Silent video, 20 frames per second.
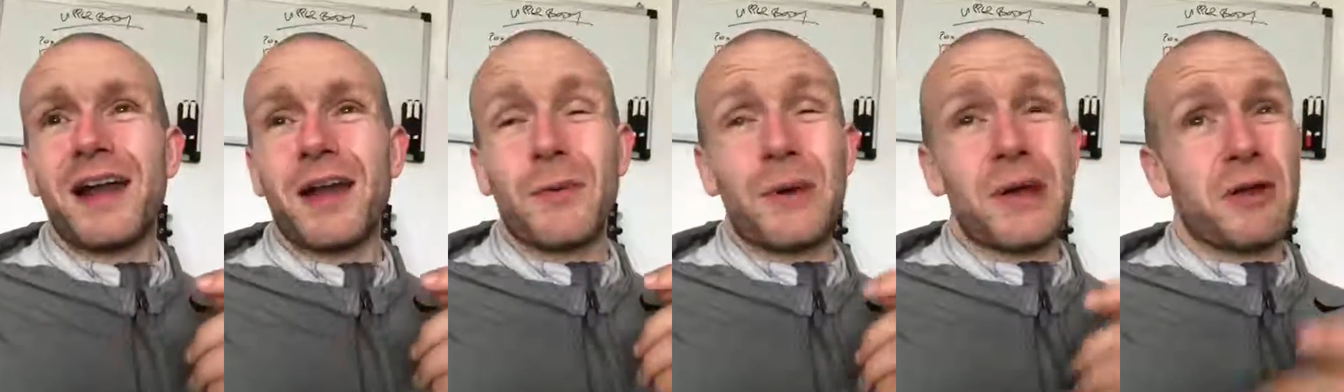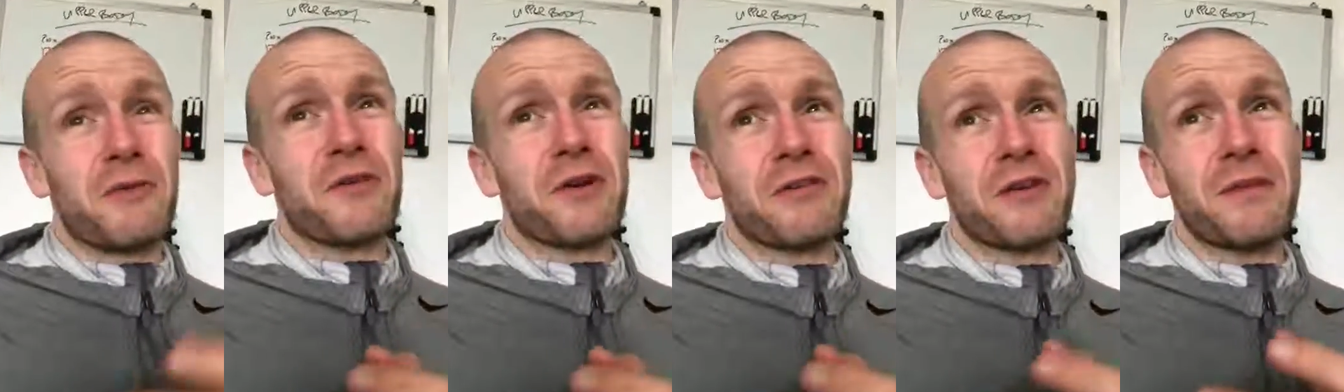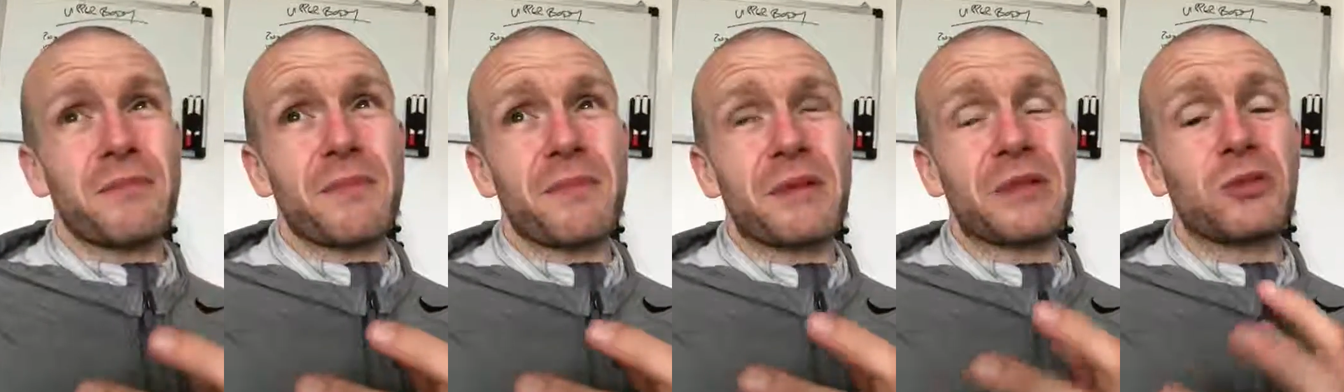And I went out for a
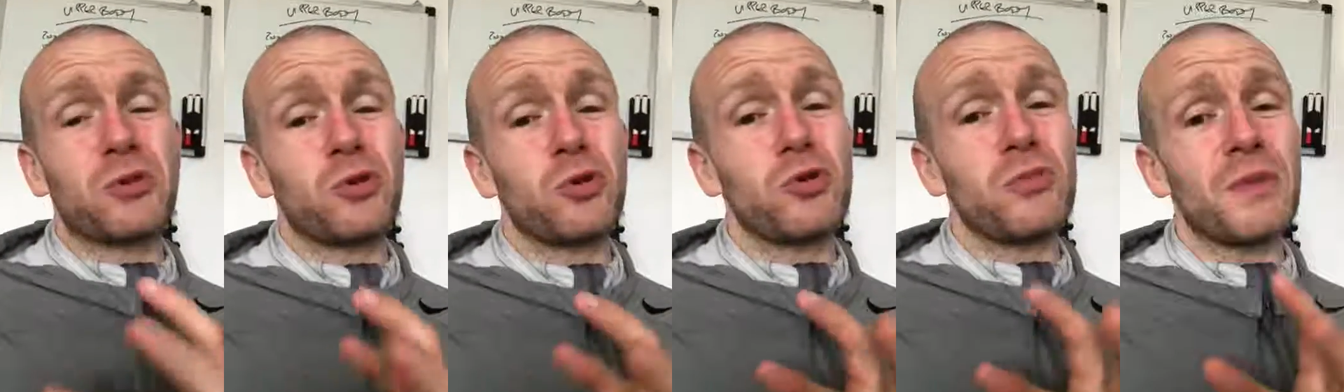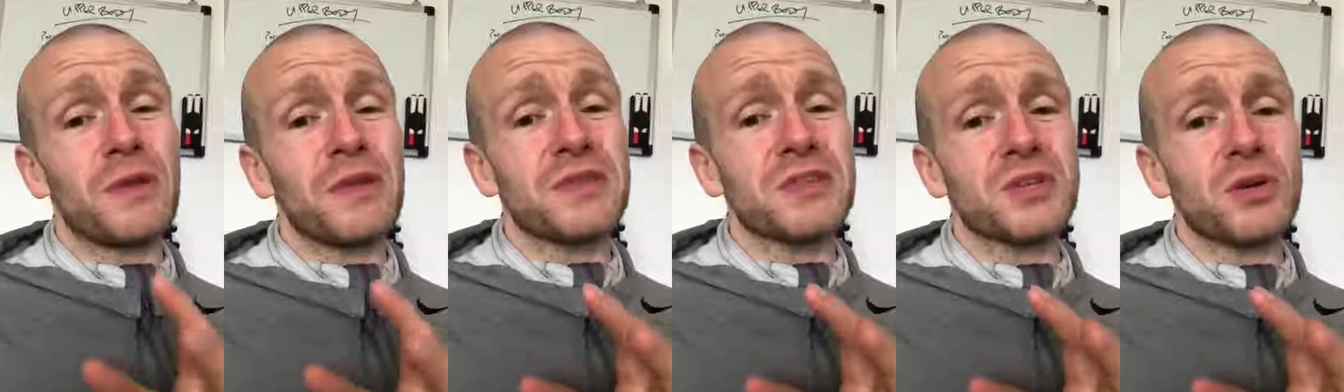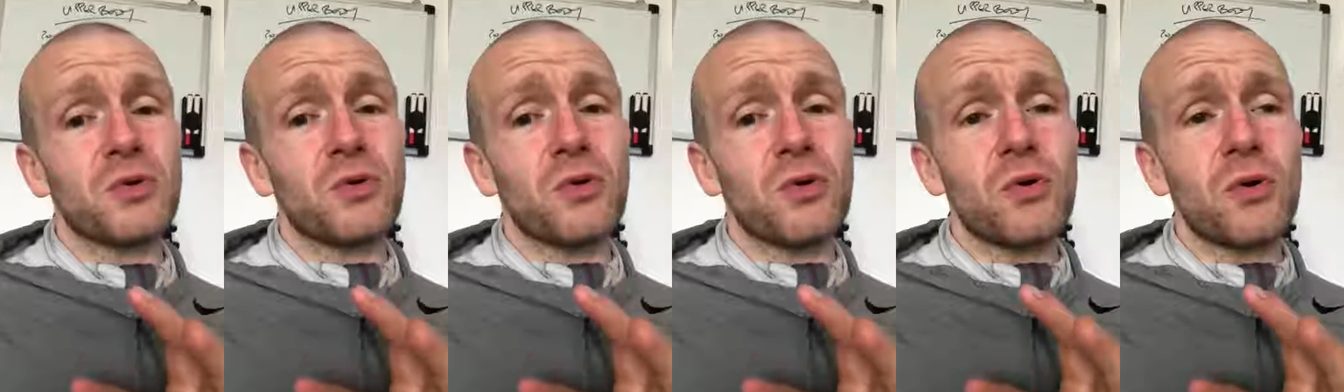run maybe two
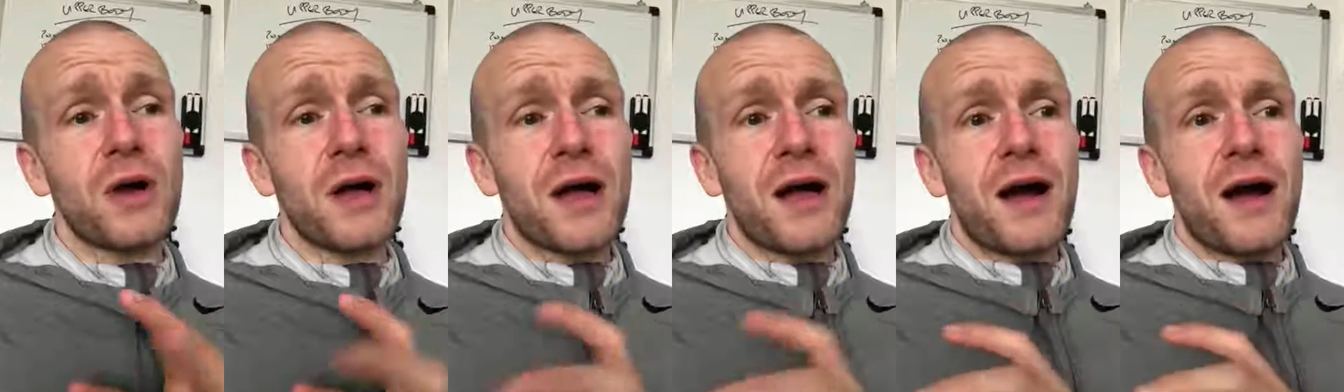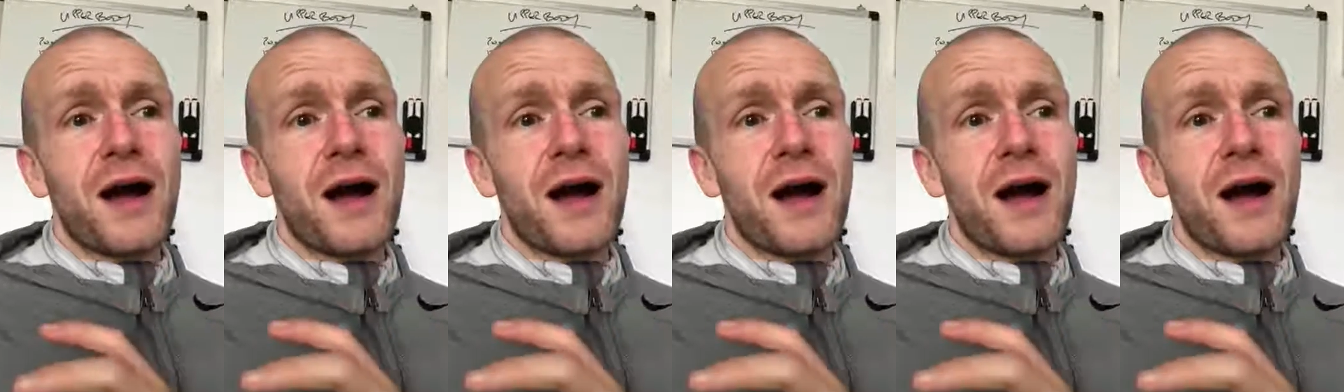months ago.